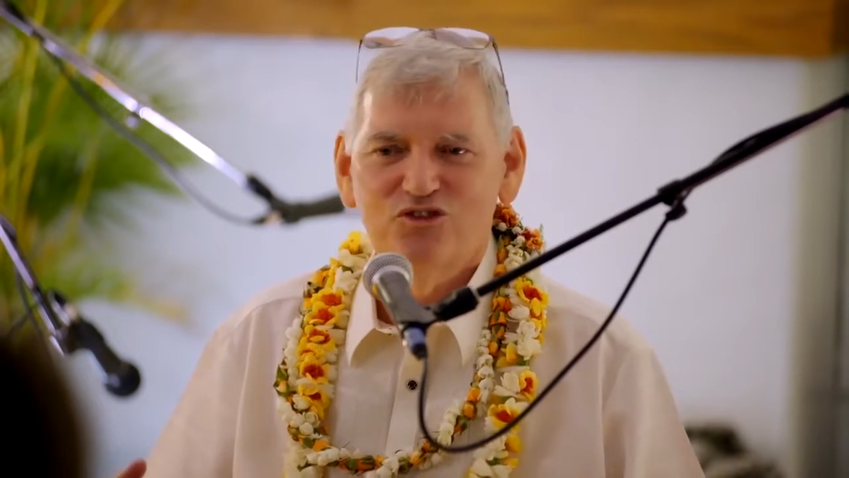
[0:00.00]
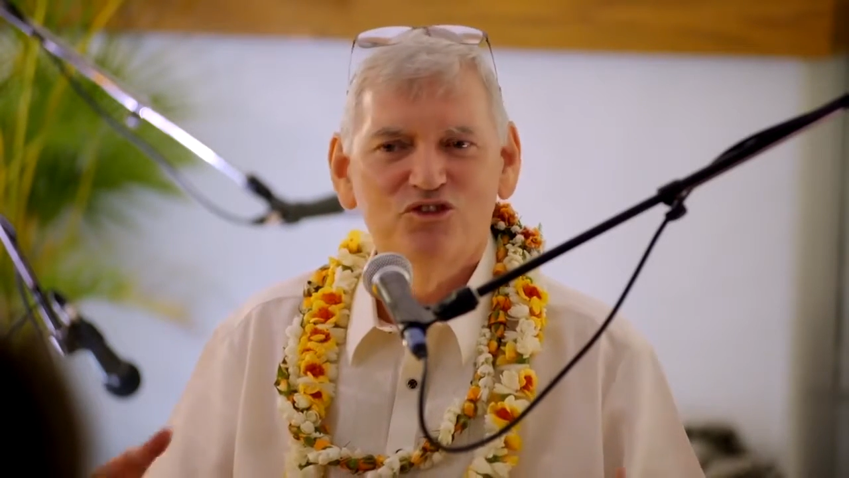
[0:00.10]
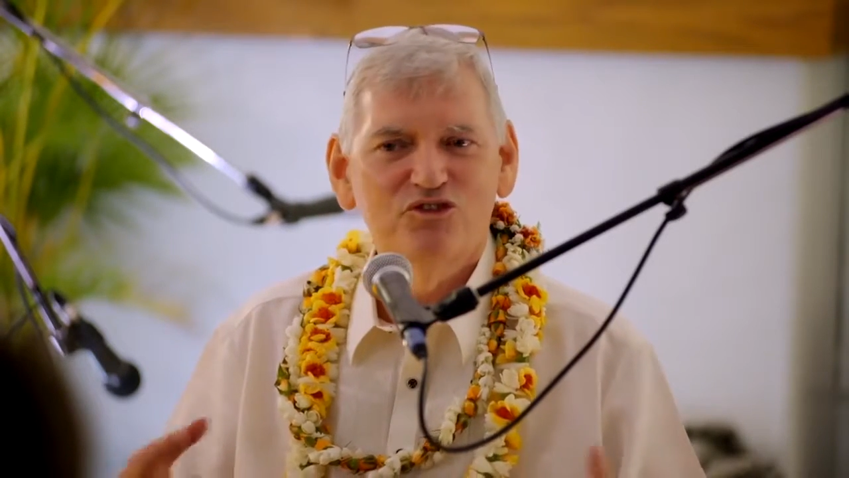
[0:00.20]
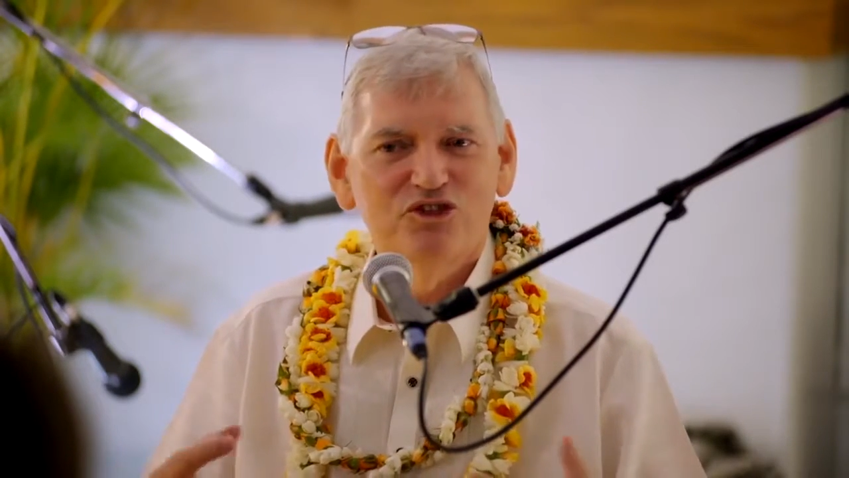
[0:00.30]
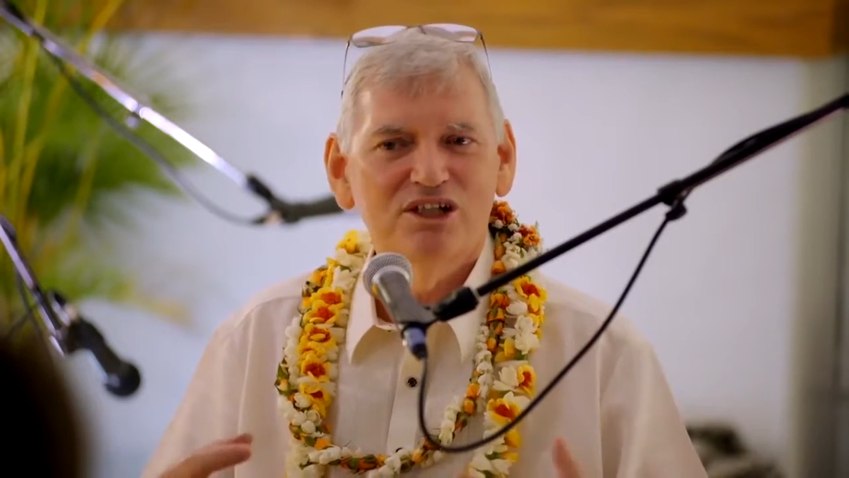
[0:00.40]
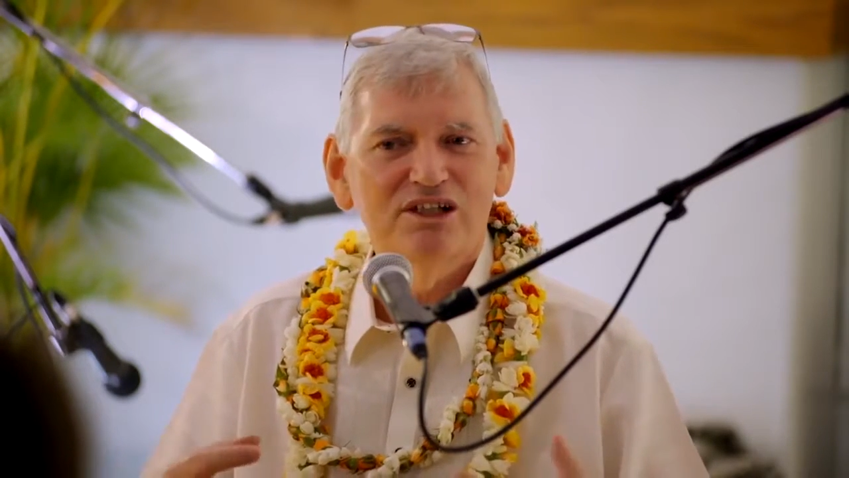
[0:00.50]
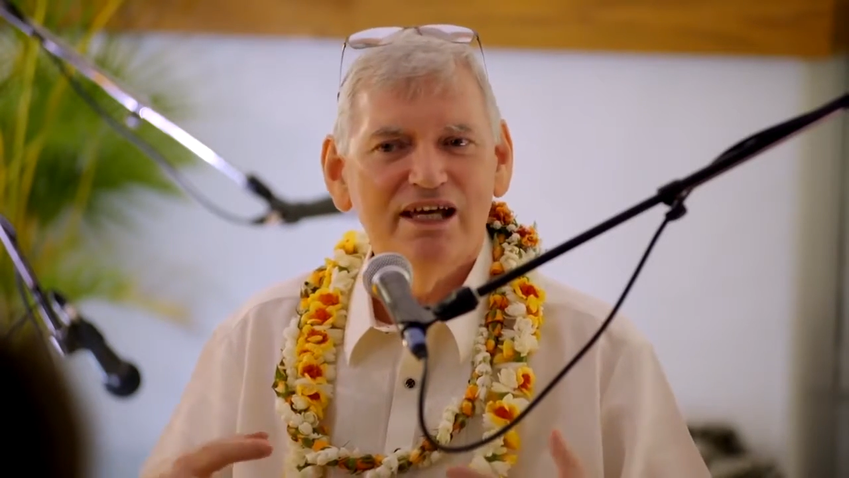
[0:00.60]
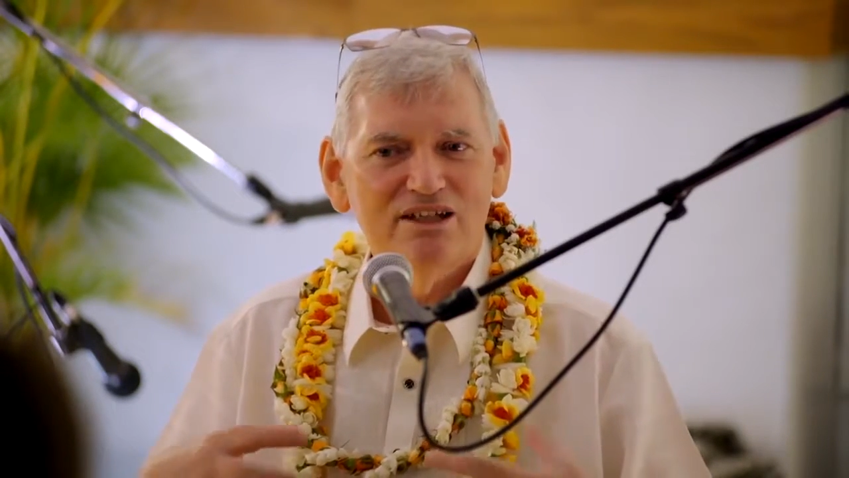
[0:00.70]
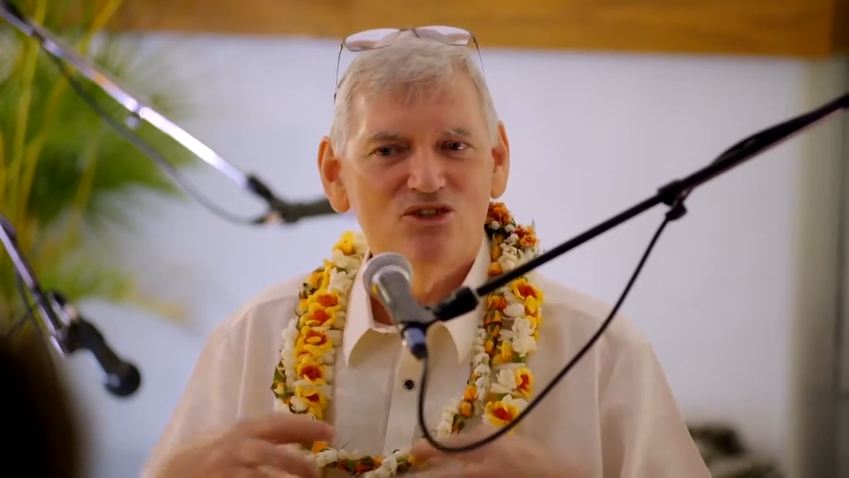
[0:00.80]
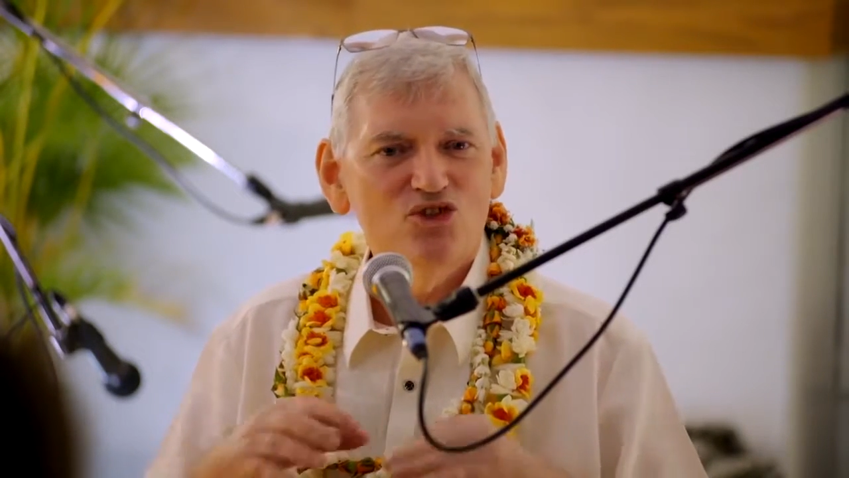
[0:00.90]
fulfill
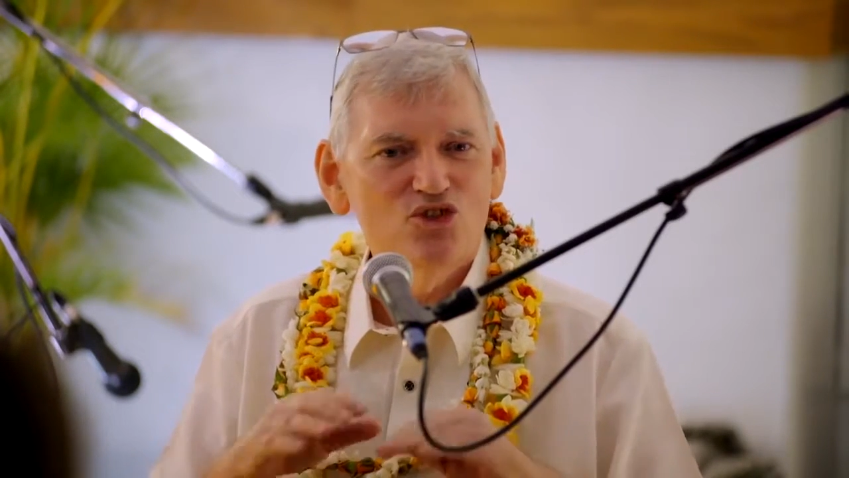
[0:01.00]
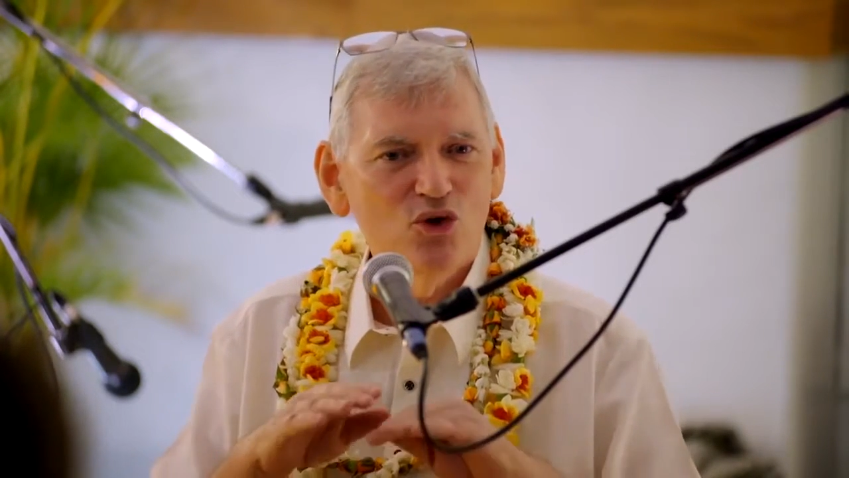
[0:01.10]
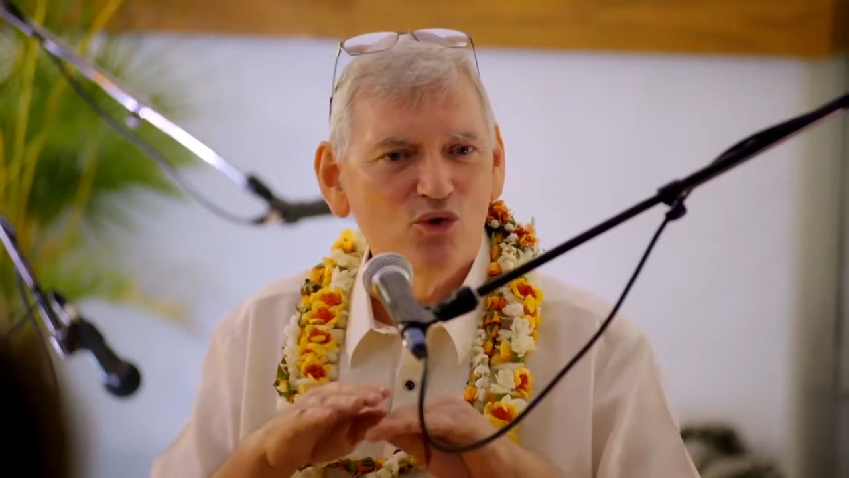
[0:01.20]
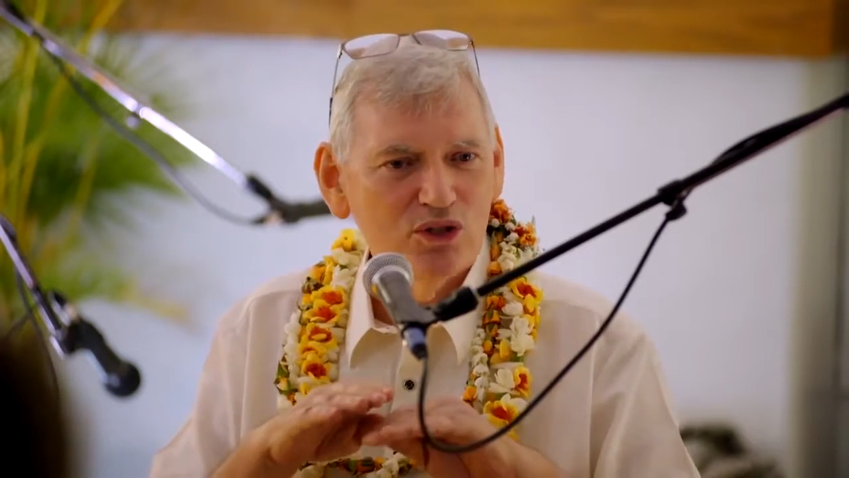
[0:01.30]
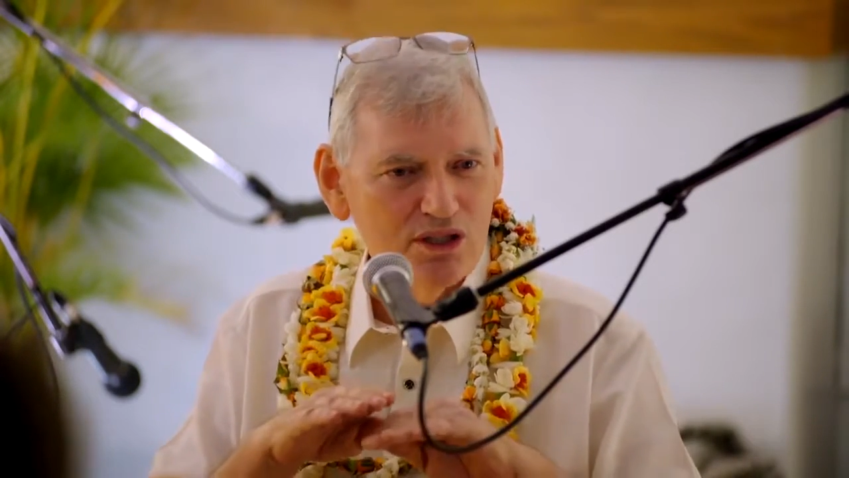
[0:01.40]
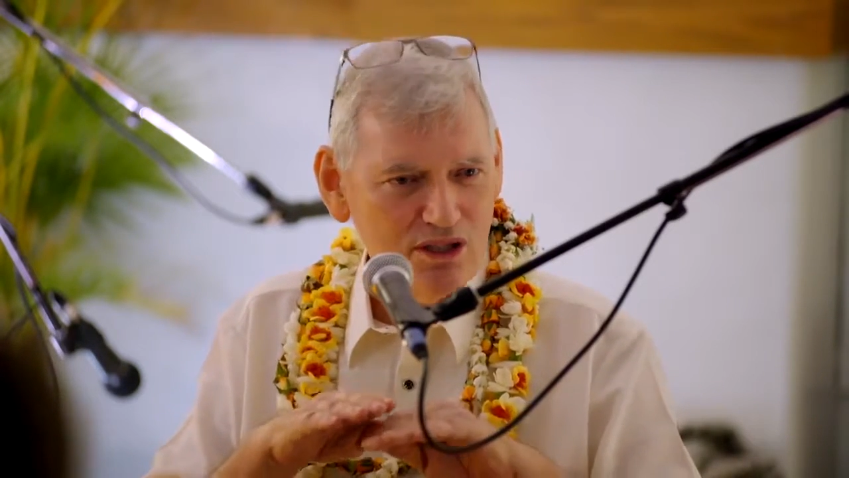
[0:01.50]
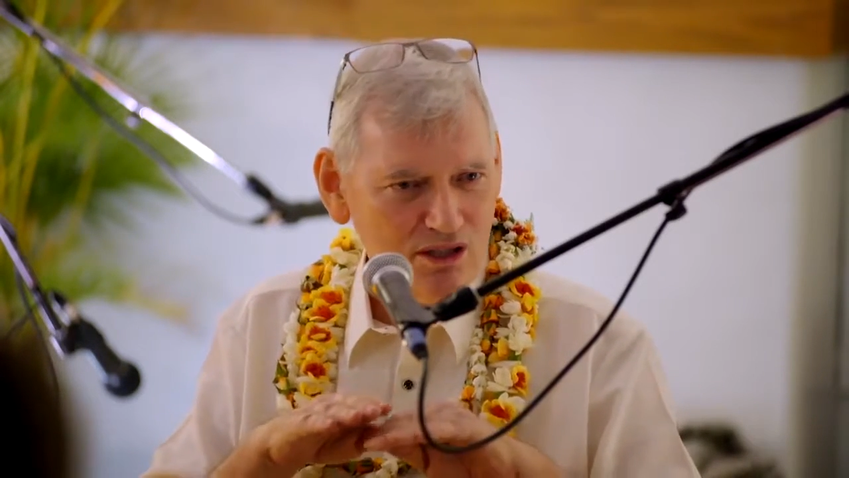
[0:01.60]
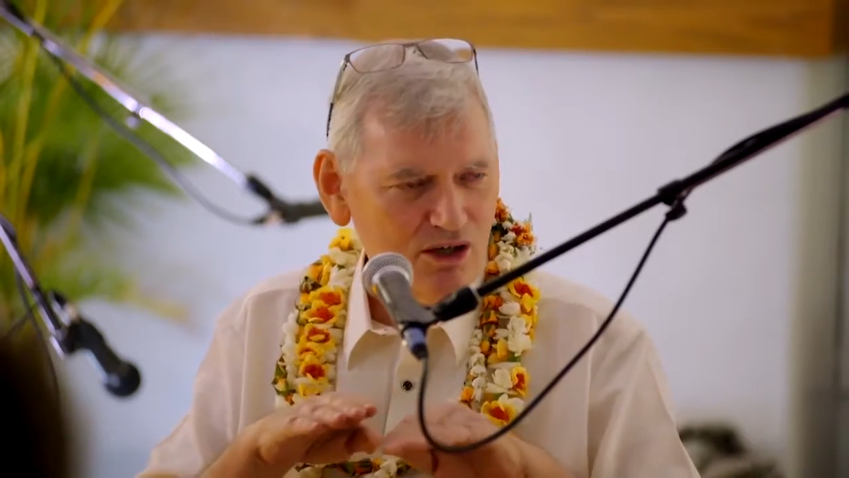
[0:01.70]
that solely